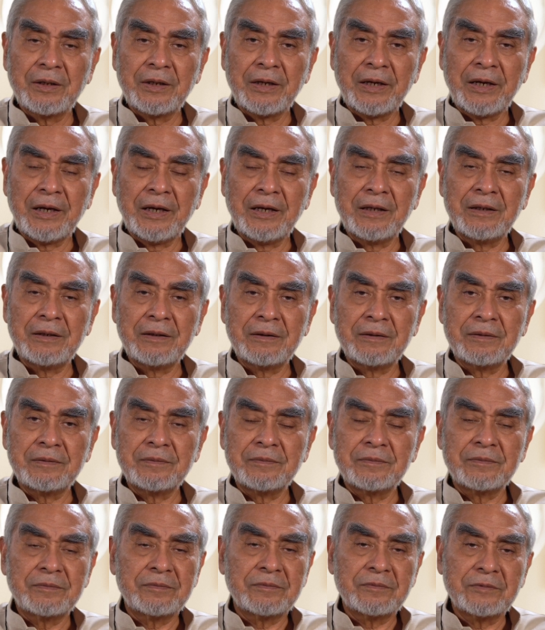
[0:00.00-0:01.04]
and
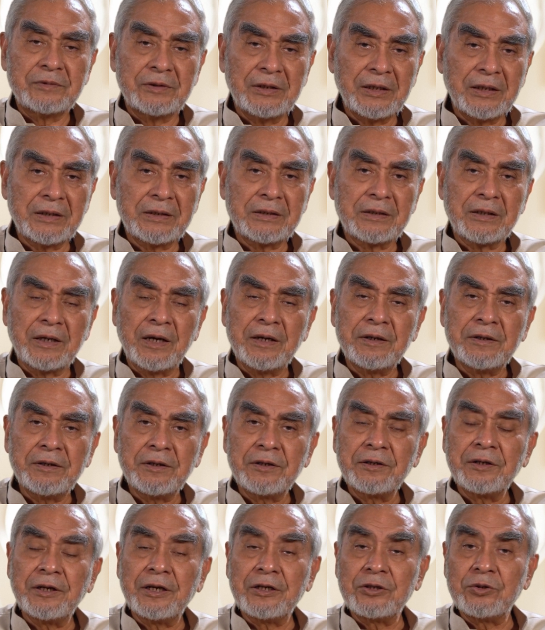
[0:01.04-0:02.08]
does
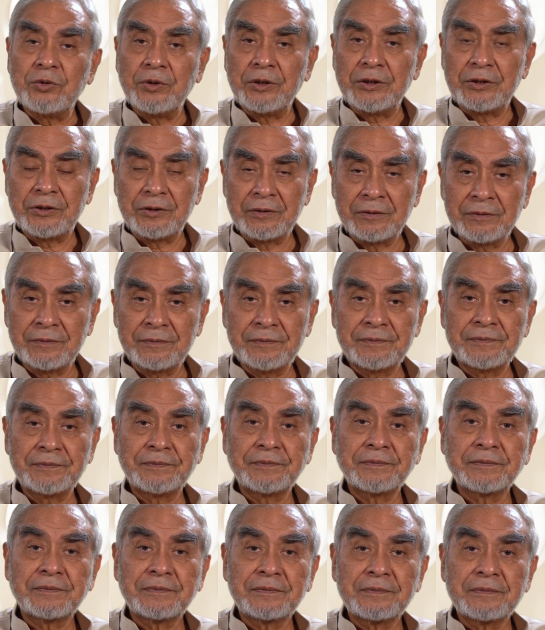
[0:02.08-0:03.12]
undergraduation,
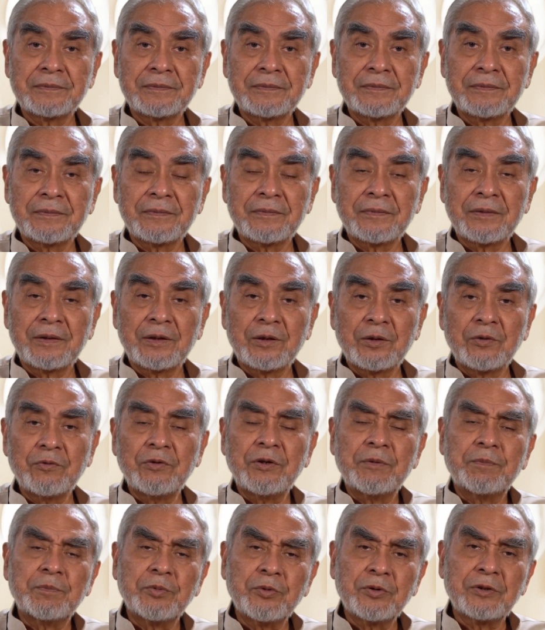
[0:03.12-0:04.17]

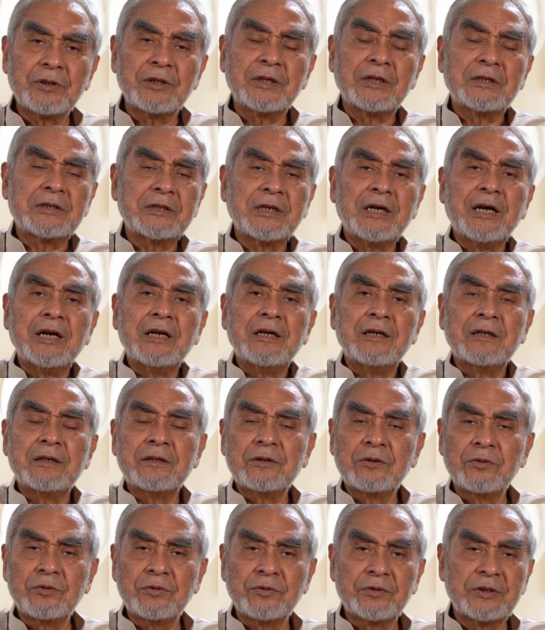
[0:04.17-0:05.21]
we put the child
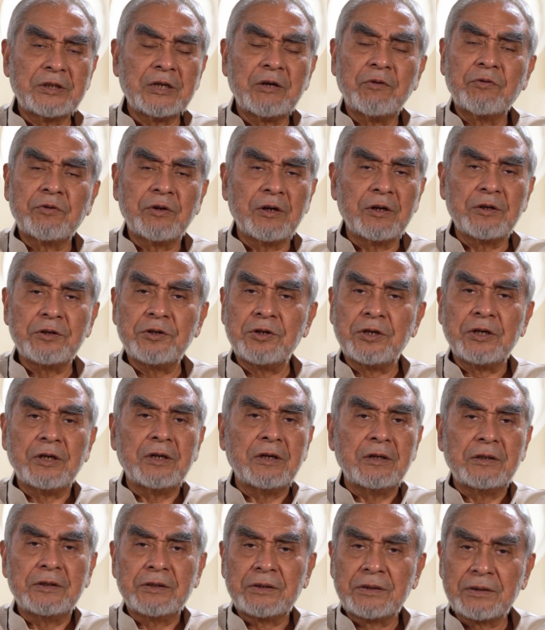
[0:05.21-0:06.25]
to several
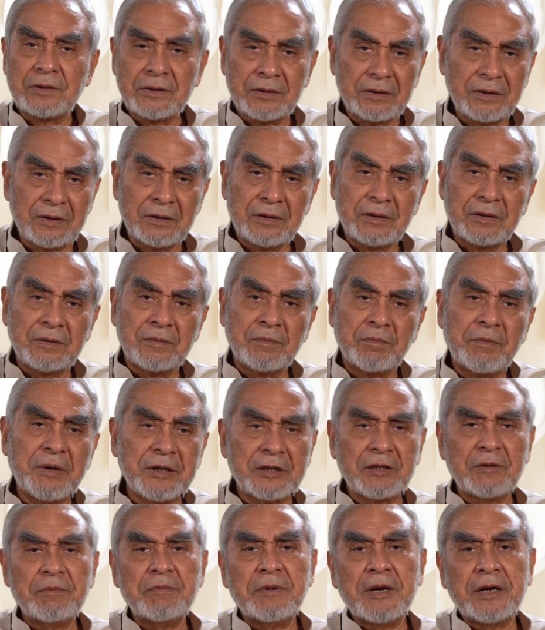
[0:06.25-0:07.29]
drills,
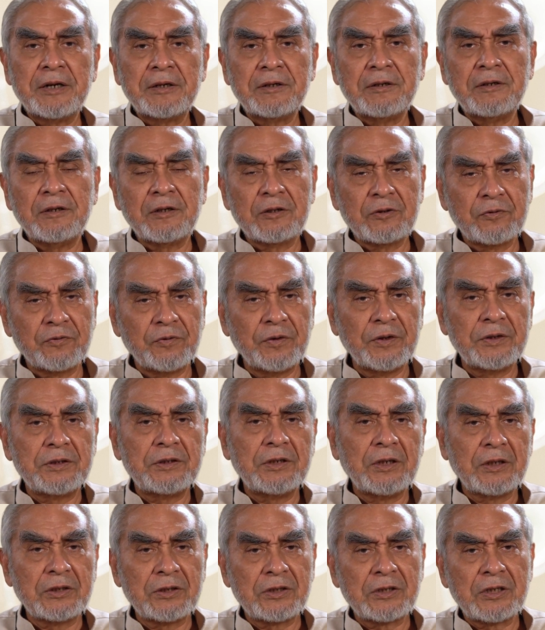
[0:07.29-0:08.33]
mathematics,
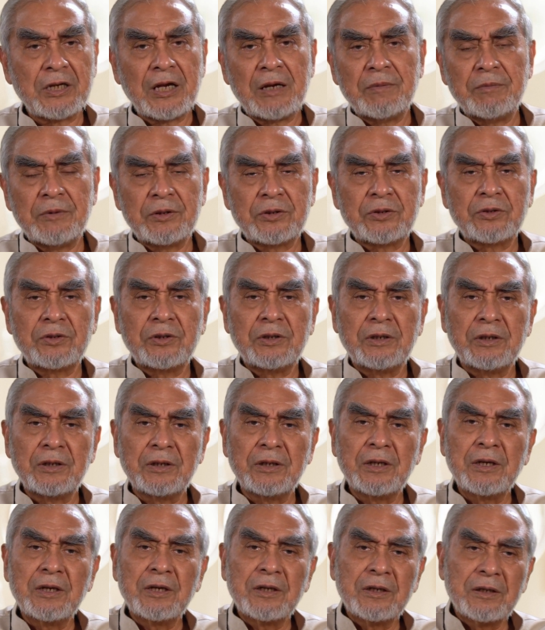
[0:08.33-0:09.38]
physics,
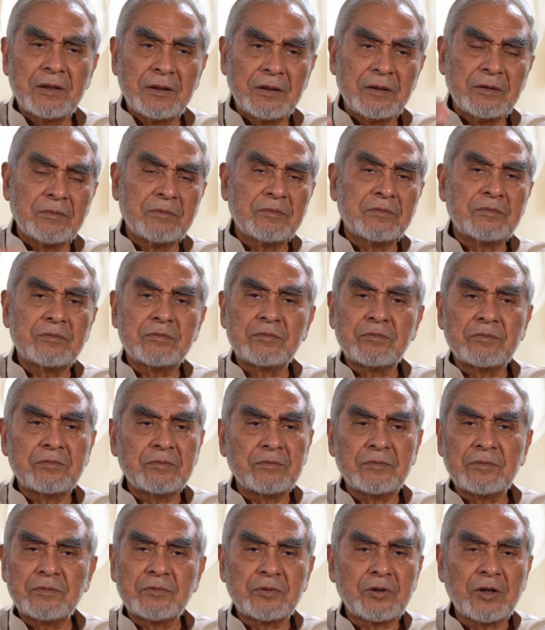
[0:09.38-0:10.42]
chemistry,
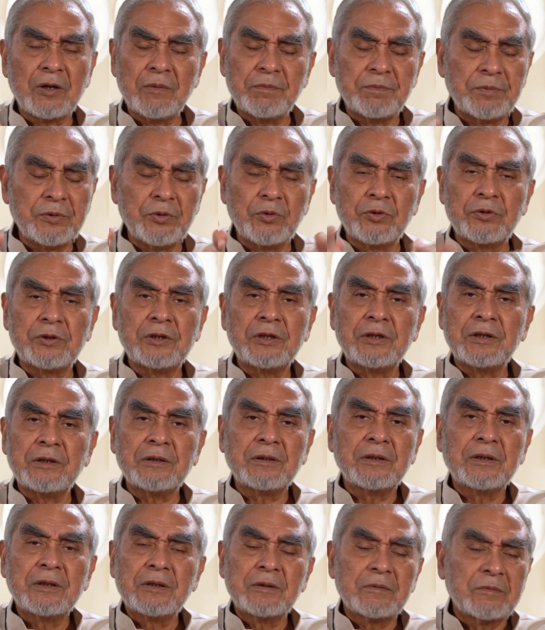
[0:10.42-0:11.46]

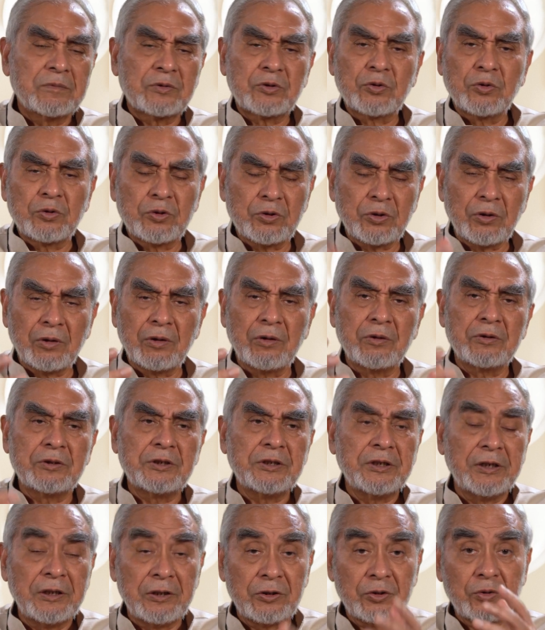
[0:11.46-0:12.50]
computing,
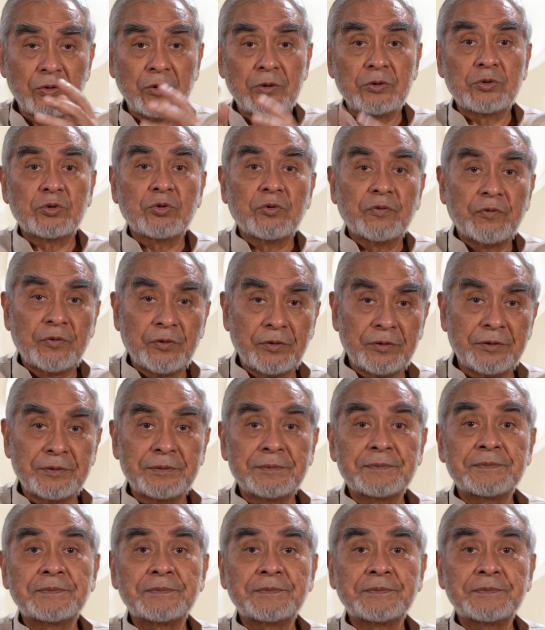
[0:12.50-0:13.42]
sociology, and so on and so forth.